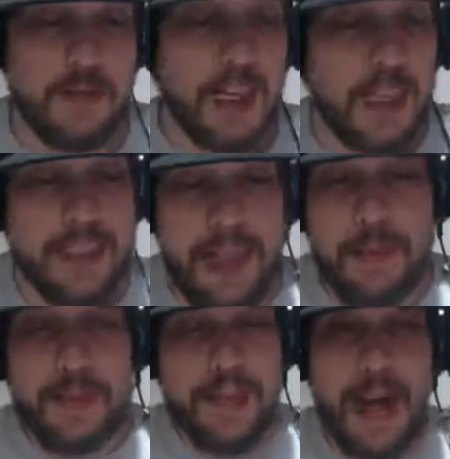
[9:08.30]
God
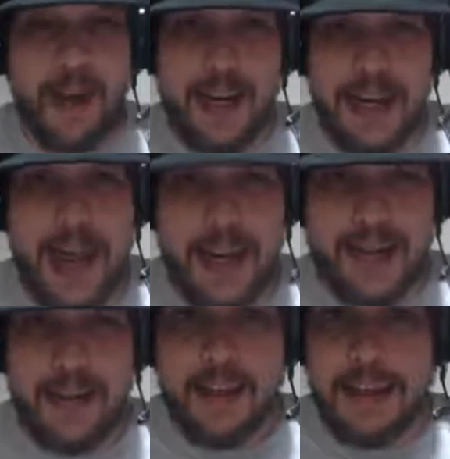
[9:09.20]
damn it, Saturday
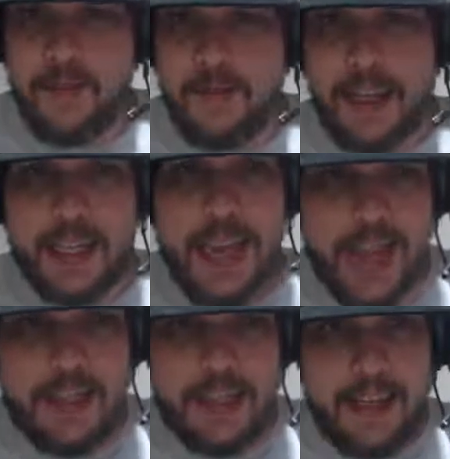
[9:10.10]
night! Fucking
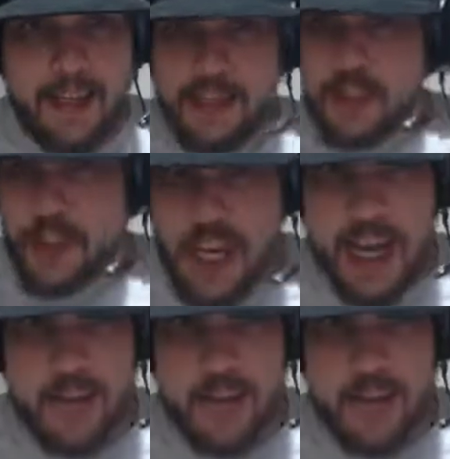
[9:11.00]
and Anthony! Shit!